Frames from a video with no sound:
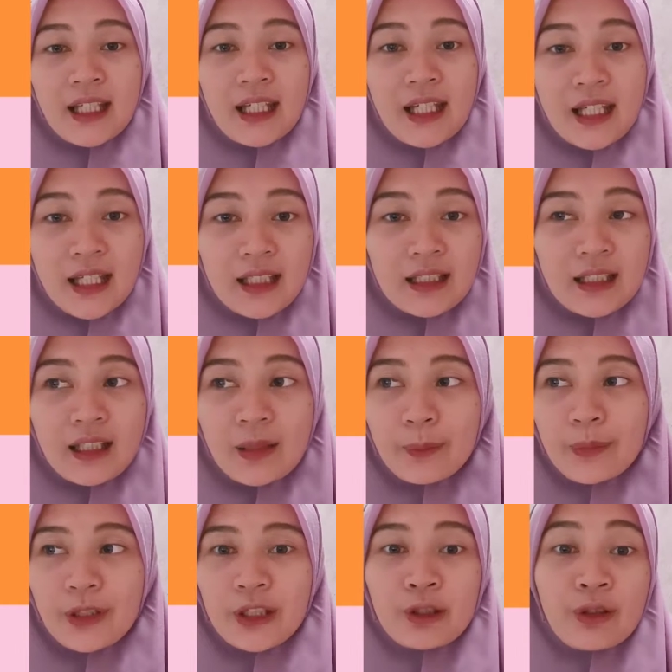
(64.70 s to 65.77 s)
in a
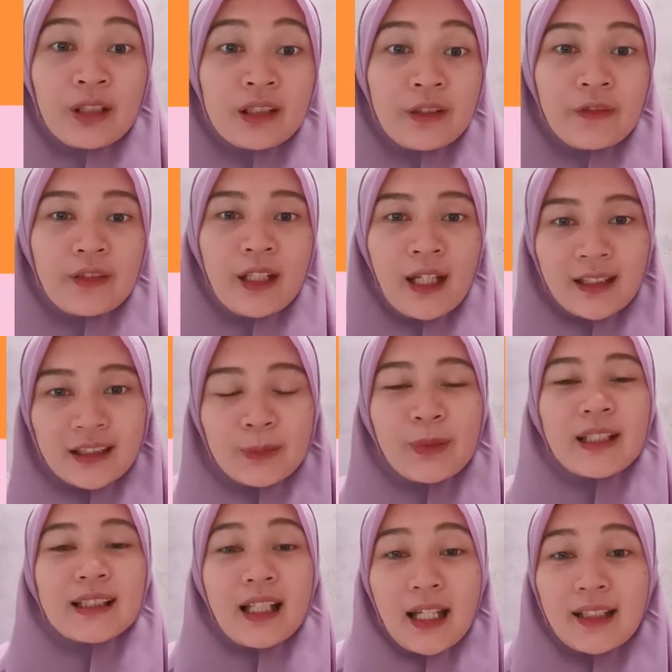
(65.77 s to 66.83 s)
persuasive text
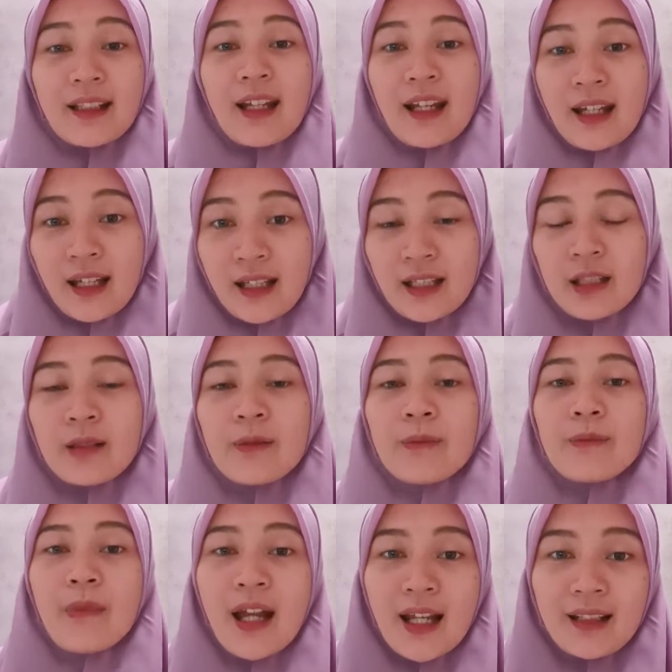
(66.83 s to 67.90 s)
beside and,
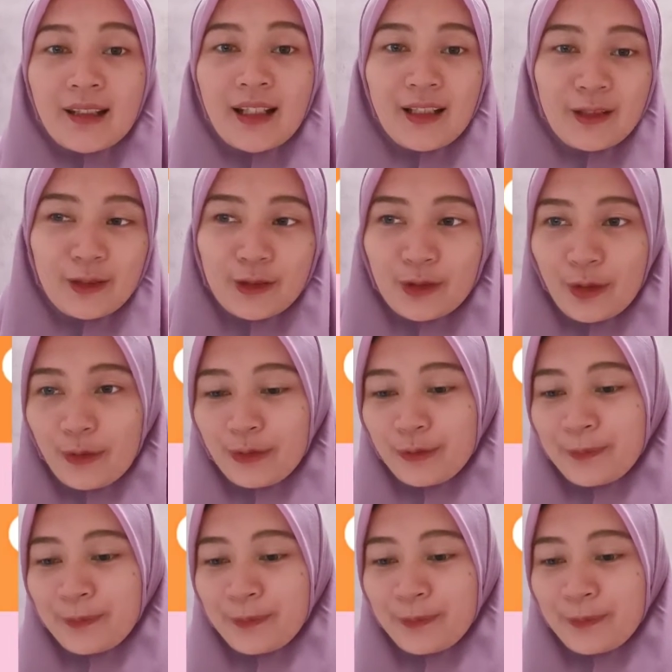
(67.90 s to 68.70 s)
but, and so.